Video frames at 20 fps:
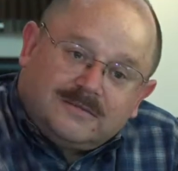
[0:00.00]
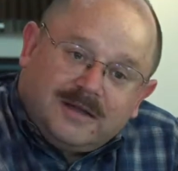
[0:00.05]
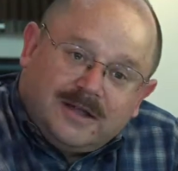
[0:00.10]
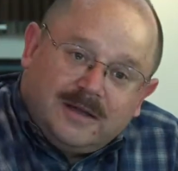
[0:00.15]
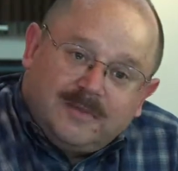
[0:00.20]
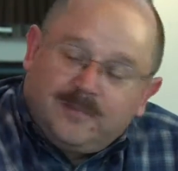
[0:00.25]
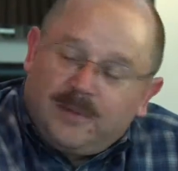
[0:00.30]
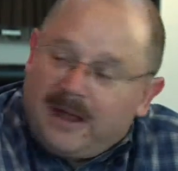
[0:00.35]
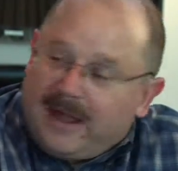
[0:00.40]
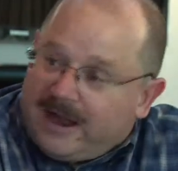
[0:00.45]

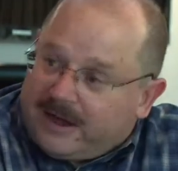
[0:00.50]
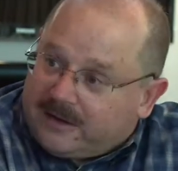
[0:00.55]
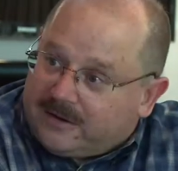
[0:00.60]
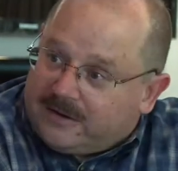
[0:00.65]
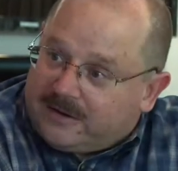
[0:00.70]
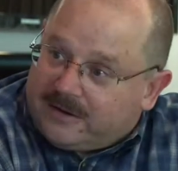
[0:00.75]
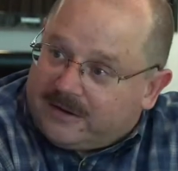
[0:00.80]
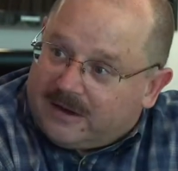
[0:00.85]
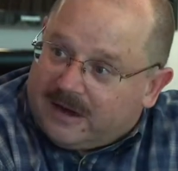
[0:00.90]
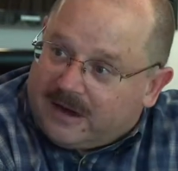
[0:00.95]

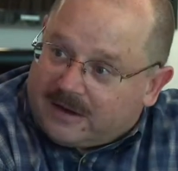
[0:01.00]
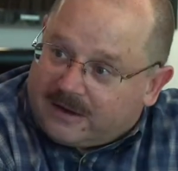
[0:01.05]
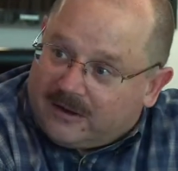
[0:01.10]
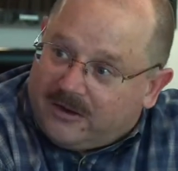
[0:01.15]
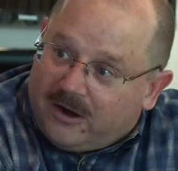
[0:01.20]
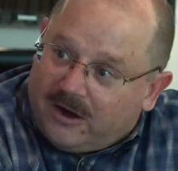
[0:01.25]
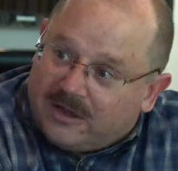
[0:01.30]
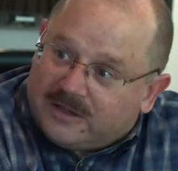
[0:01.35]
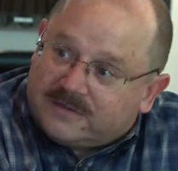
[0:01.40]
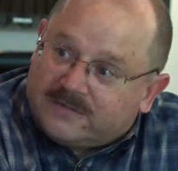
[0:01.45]
impact on
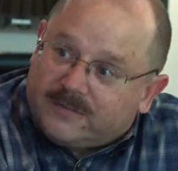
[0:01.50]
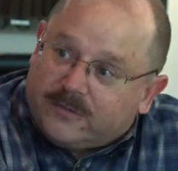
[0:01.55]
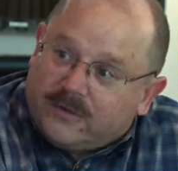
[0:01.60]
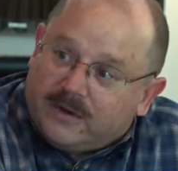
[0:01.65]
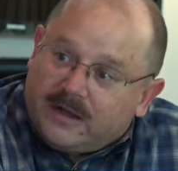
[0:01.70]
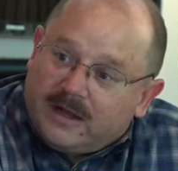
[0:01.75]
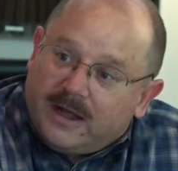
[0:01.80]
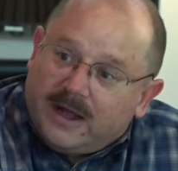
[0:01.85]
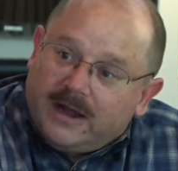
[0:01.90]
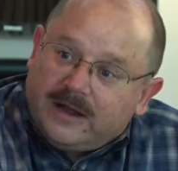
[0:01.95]
cost for
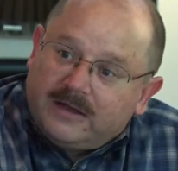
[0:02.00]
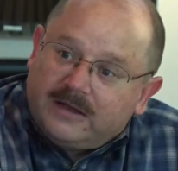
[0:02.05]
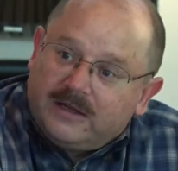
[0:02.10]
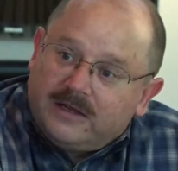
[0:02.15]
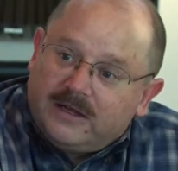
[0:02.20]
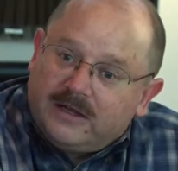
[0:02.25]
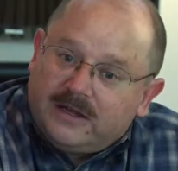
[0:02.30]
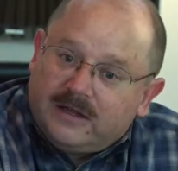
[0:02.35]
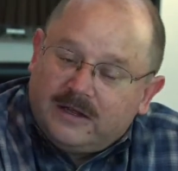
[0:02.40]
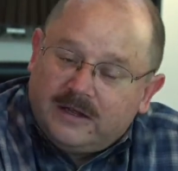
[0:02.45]

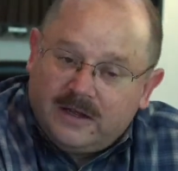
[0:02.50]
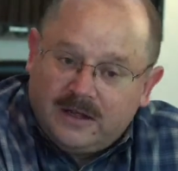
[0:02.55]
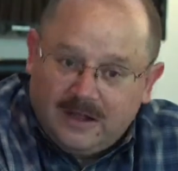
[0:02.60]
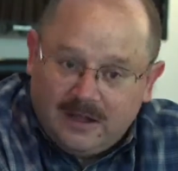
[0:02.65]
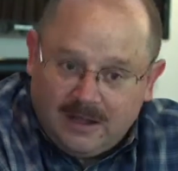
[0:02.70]
EIT.